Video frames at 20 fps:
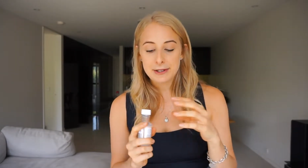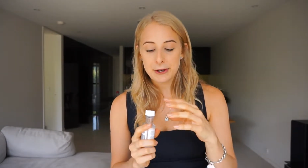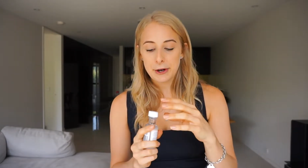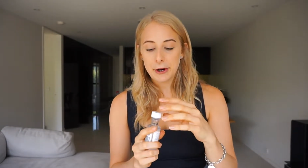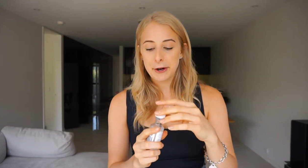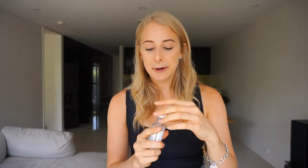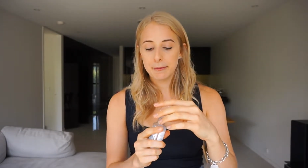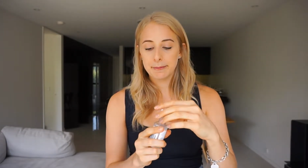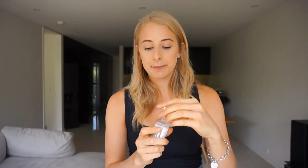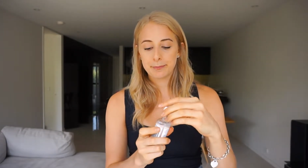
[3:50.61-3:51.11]

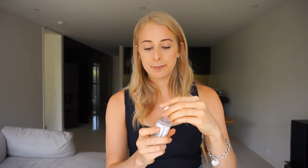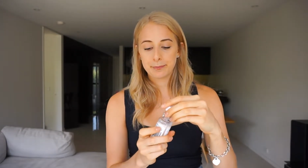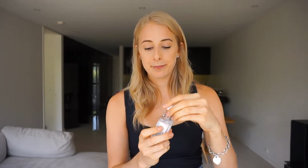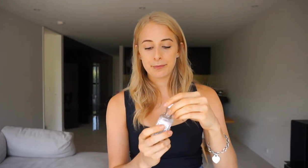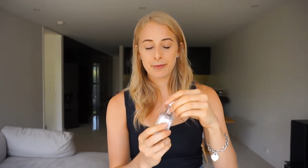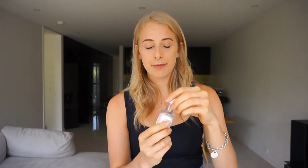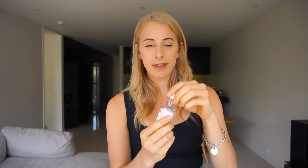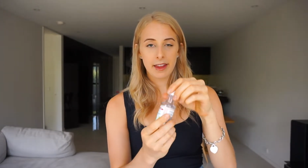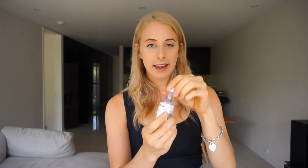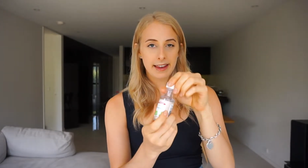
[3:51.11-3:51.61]
So
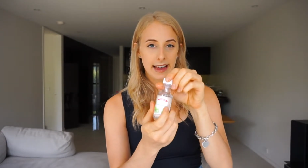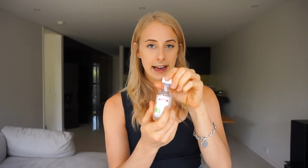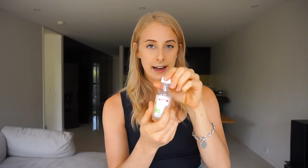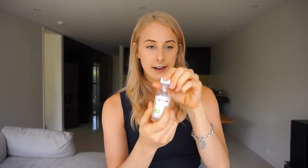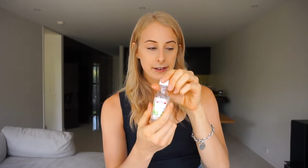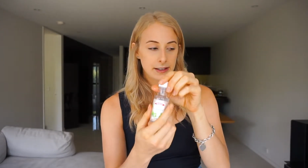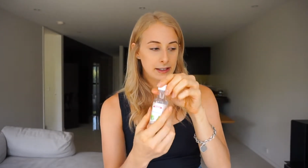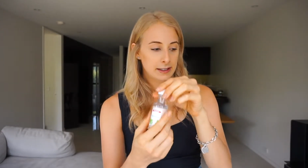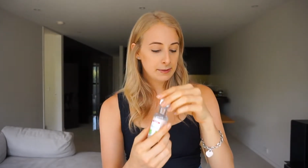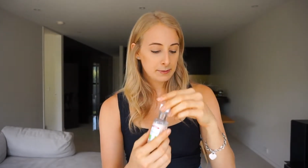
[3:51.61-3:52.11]
yeah,
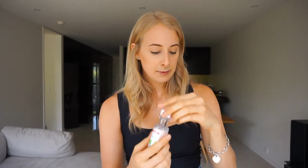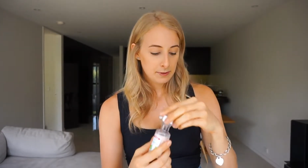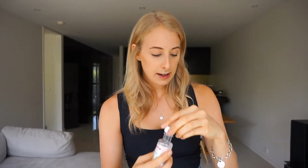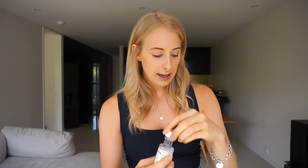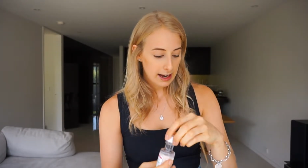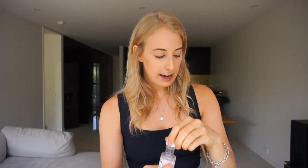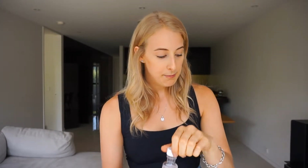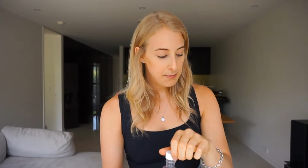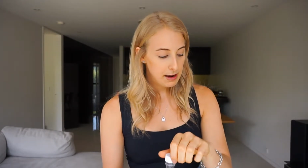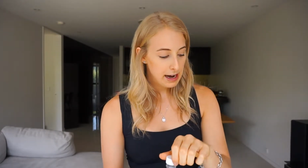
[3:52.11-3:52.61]

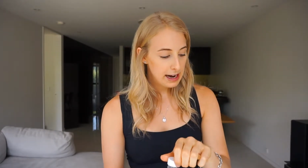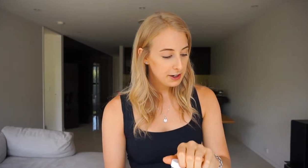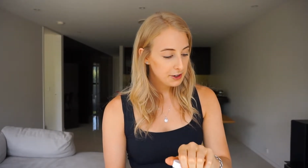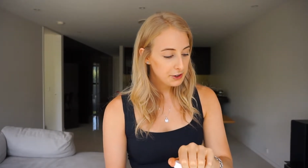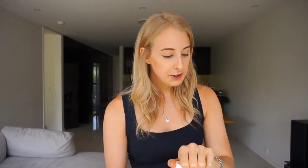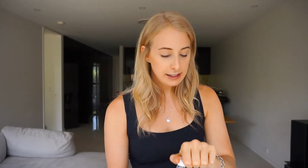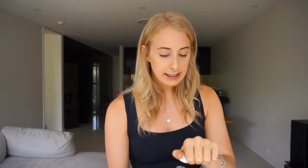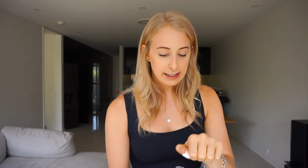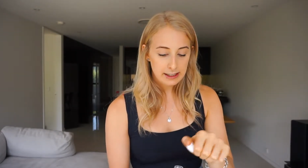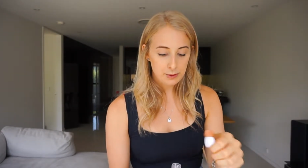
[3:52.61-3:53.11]
I might go
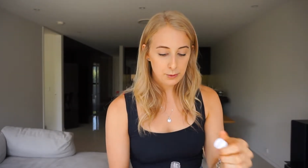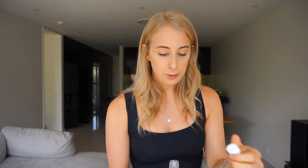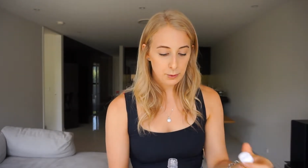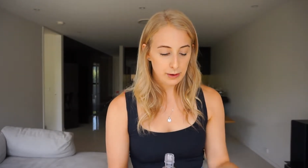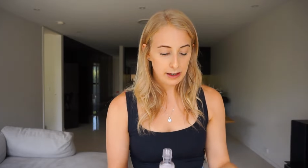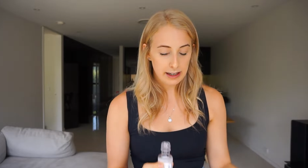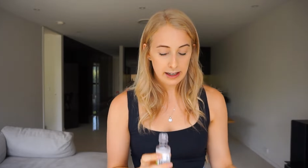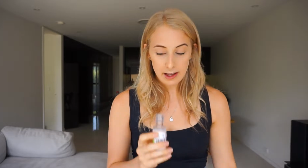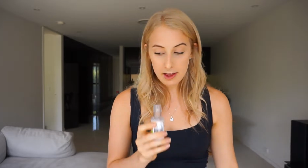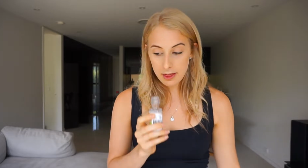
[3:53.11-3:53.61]
in
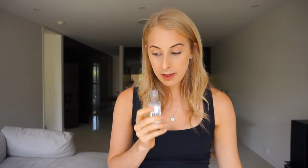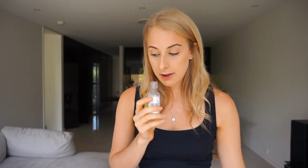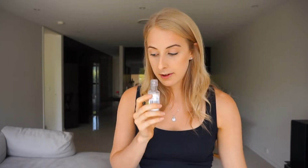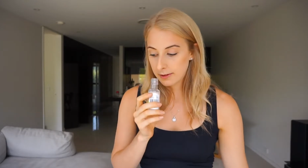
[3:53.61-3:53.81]
with